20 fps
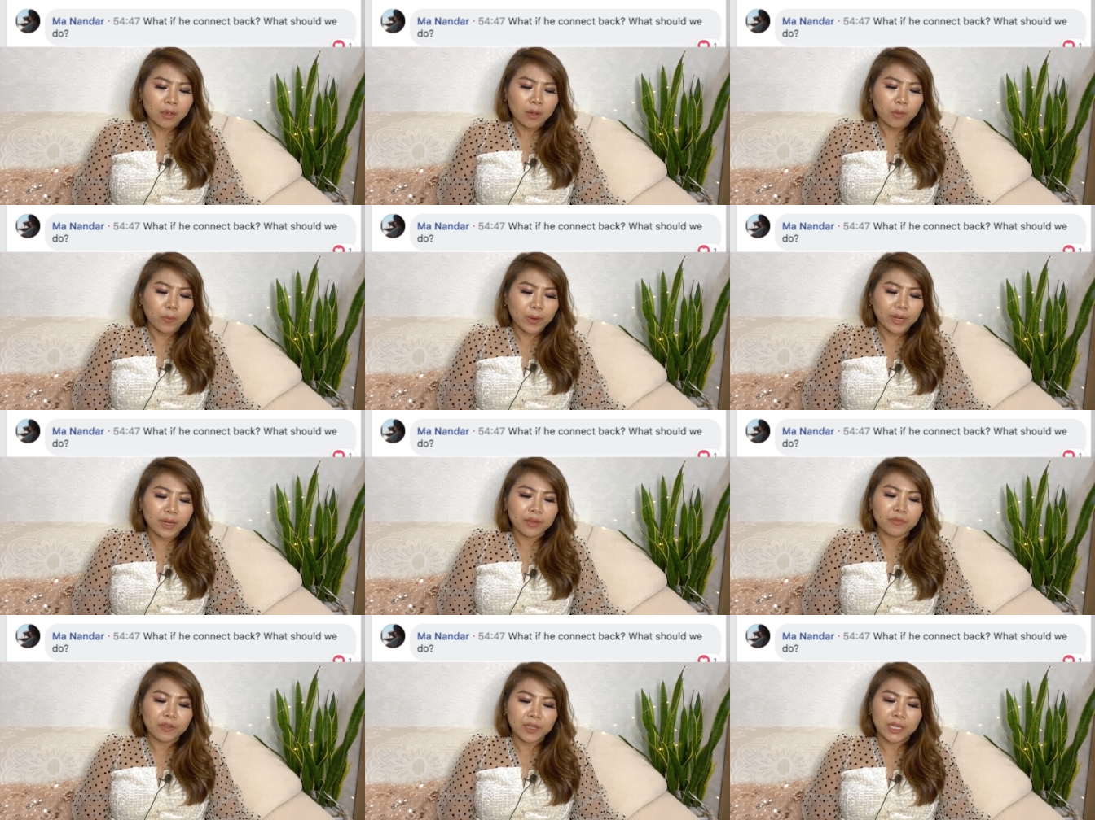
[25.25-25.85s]

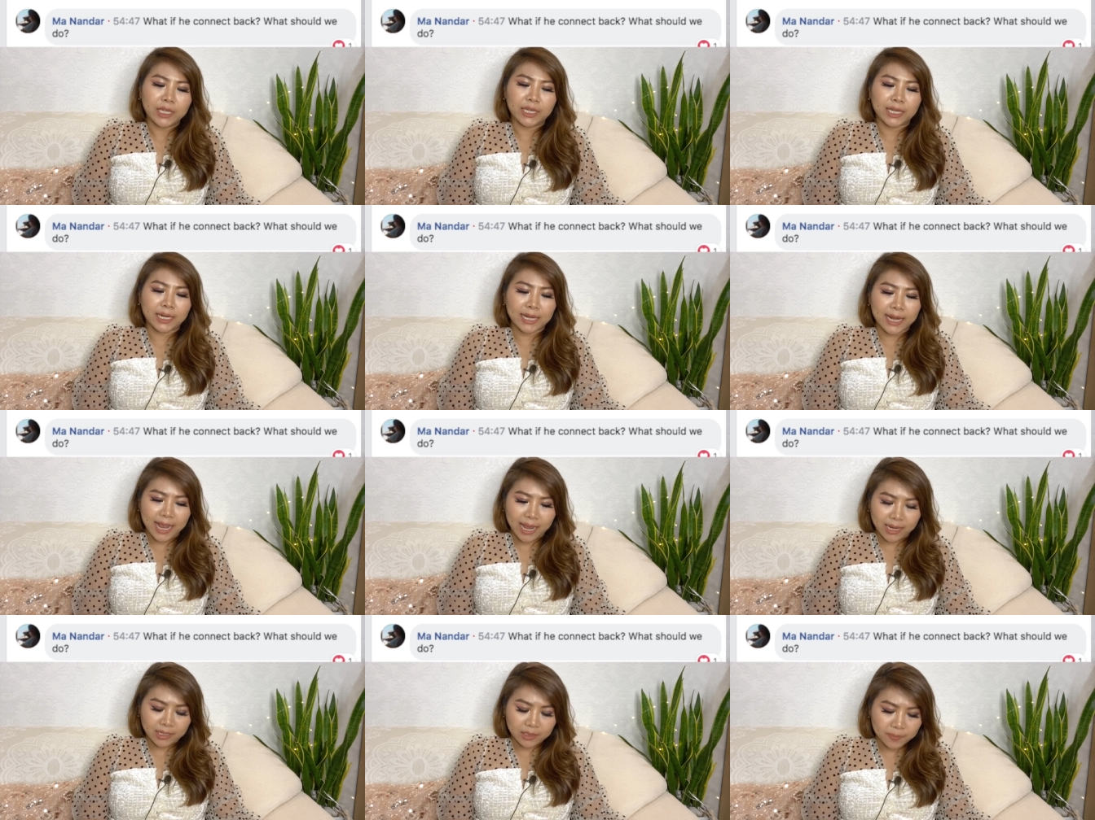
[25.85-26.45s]
What if he
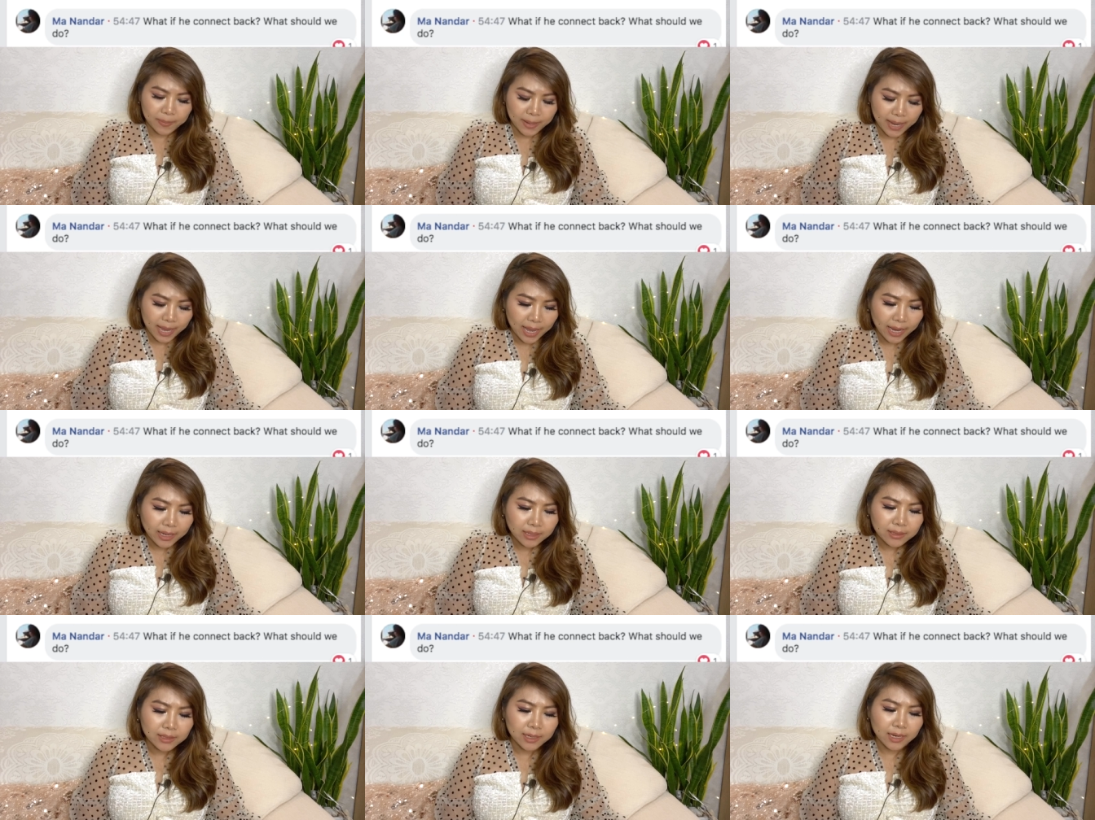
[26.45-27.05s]
connects
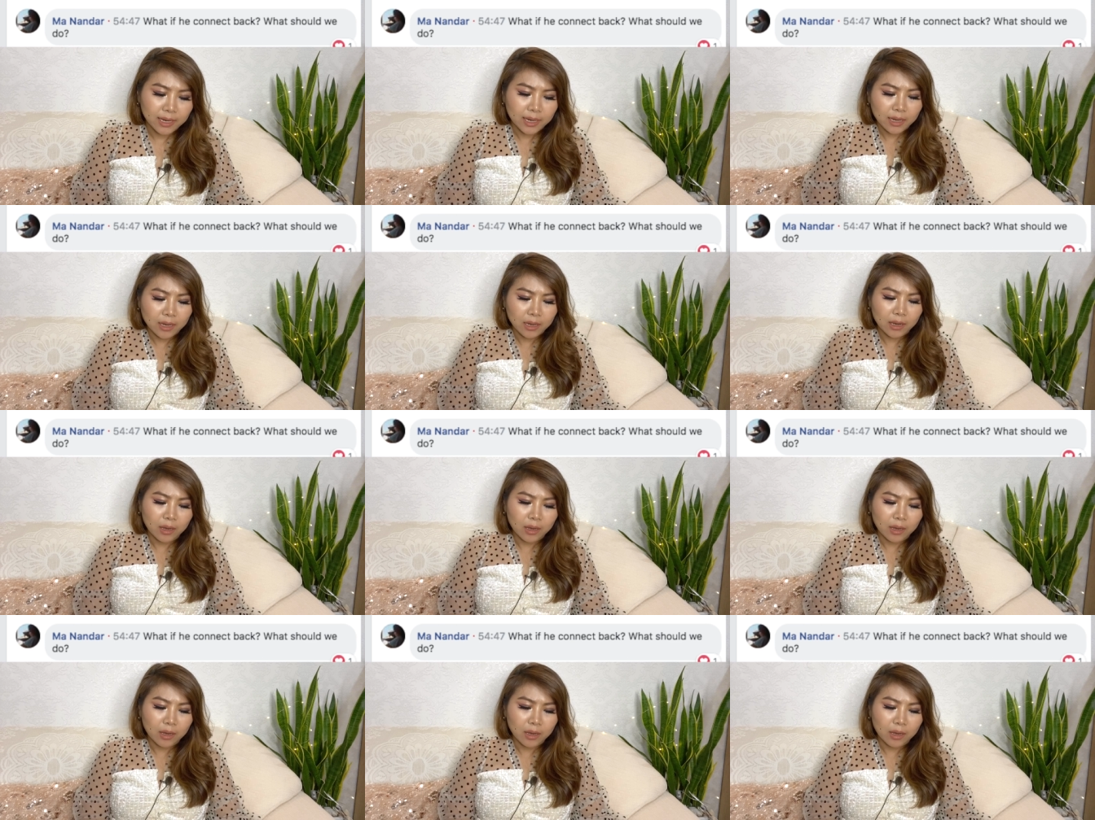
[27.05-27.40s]
back there?